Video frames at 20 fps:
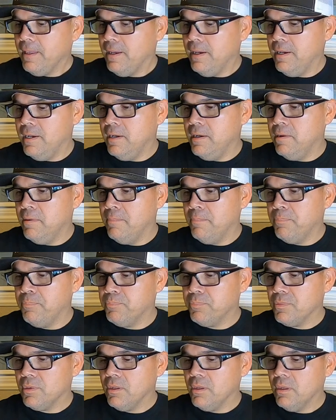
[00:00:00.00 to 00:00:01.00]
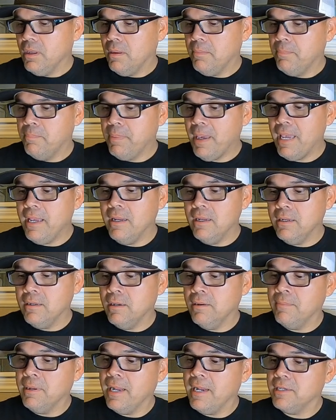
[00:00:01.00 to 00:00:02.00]
Um, bait, uh,
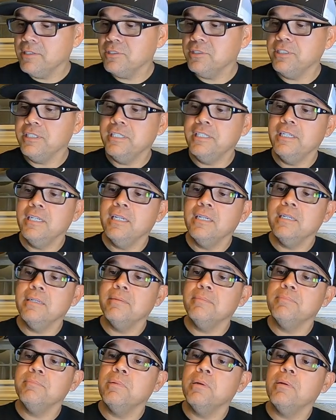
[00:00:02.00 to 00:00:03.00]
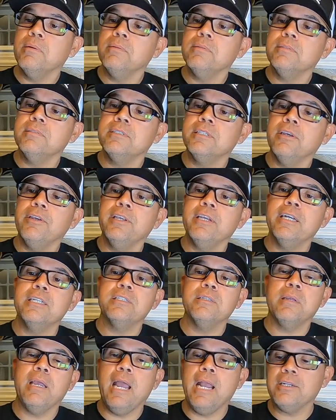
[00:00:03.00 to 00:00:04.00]
I'm gonna actually uh, tell you
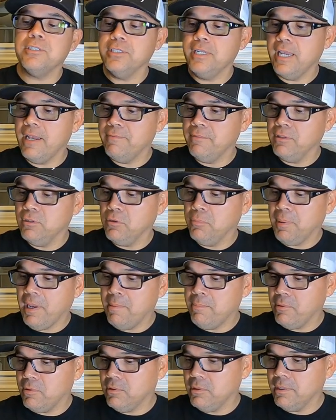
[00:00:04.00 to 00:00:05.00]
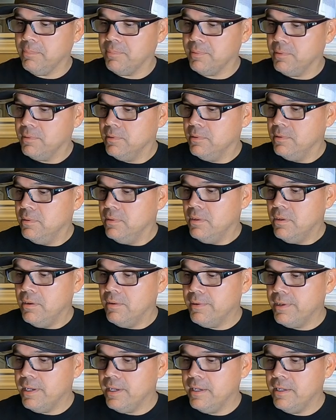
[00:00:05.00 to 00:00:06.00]
guys actually have a little paper clip,
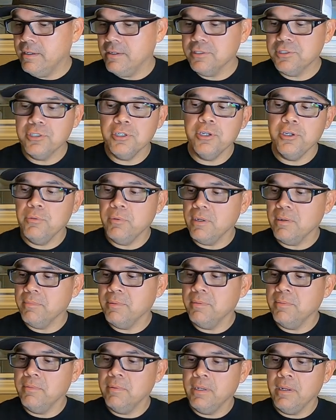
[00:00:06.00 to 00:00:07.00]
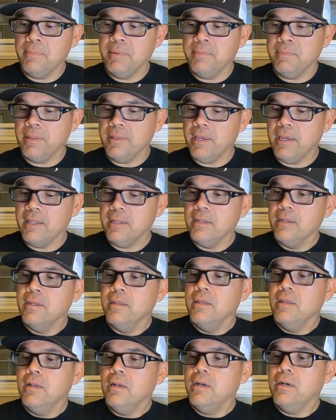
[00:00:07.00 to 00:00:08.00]
okay? And I'll show you what I'm what I mean by that
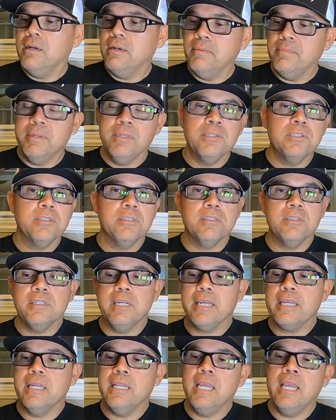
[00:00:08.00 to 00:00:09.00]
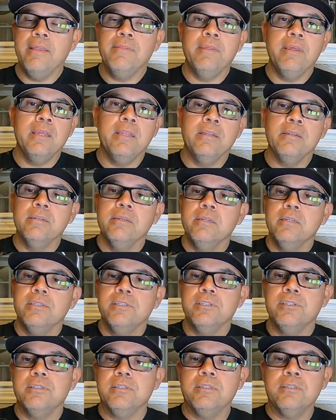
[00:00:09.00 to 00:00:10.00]
um, in just a second. And then
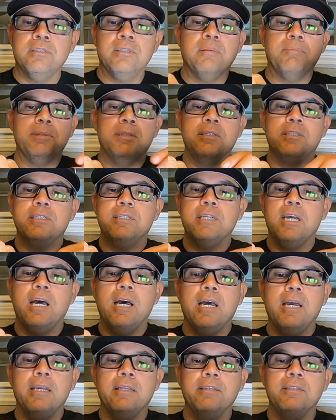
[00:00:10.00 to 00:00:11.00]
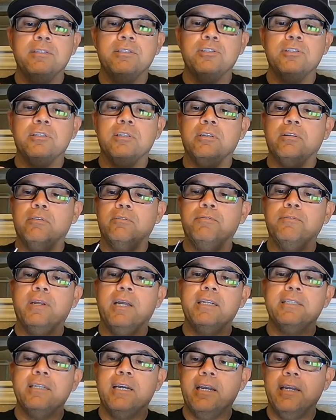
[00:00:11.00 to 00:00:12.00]
just something to tie. This is just a little
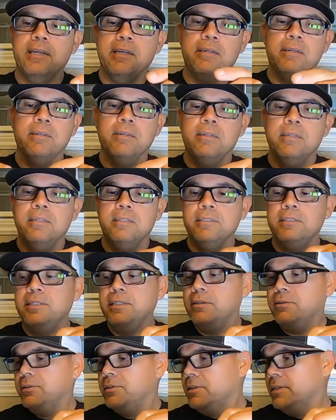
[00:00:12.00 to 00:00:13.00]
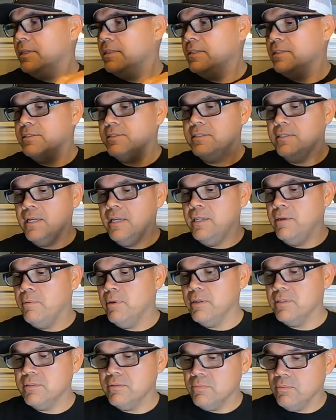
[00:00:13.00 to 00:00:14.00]
fly tying deal. You can get this
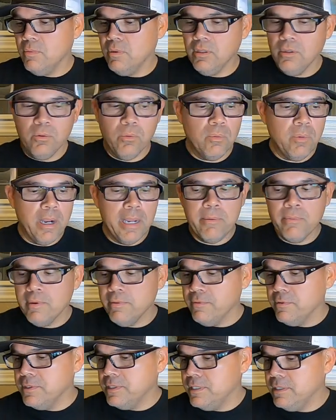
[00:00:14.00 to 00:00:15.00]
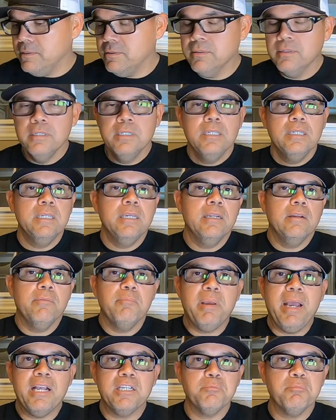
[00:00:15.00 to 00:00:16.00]
anywhere. It's a little White River deal. Get at
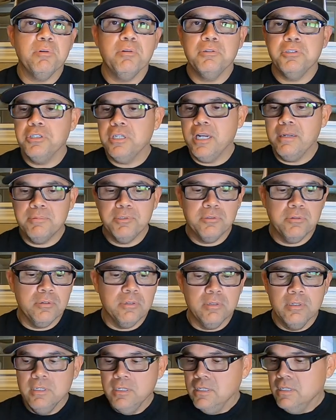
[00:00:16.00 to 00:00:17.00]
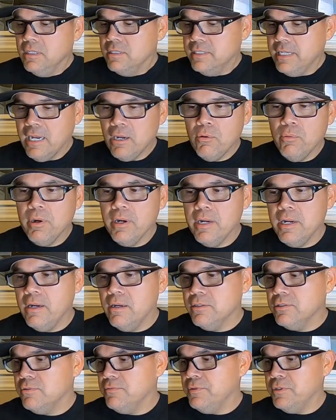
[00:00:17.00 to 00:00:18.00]
Bass Pro Shops or Tackle
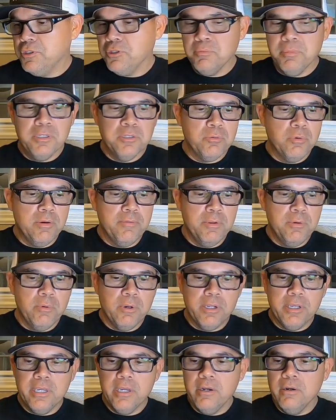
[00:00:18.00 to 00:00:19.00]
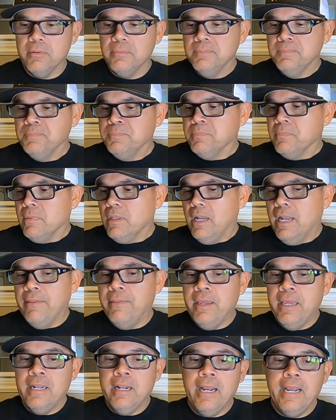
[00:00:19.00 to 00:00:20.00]
Warehouse, Fisherman's, wherever you want to go. And
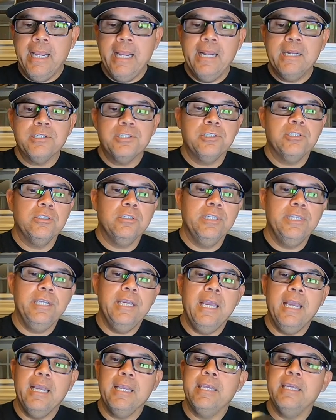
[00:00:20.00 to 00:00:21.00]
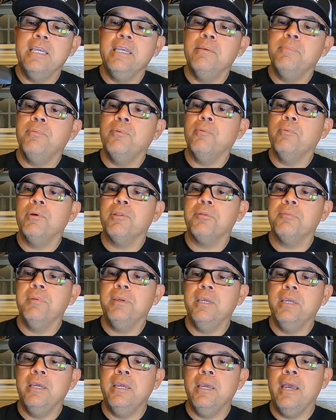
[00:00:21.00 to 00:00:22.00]
then I actually keep with
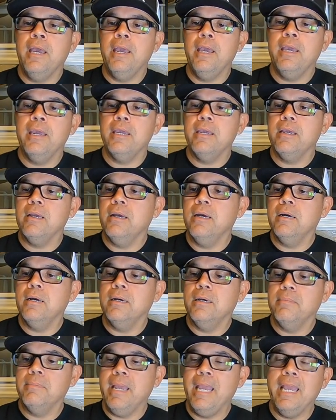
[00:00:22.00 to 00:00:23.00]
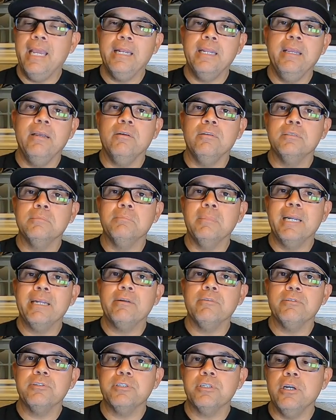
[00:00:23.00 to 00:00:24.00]
me a um, handheld
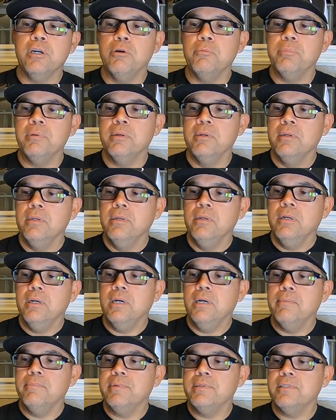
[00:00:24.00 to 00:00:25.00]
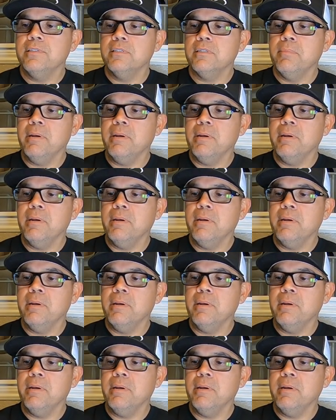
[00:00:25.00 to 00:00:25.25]
microscope. Um, this is